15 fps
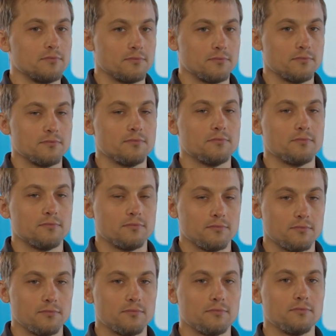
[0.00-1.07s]

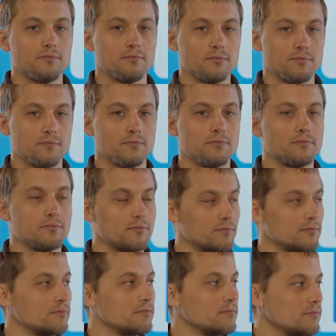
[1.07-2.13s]

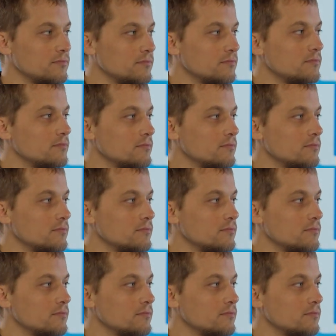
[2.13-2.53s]
No words are spoken by the person on screen.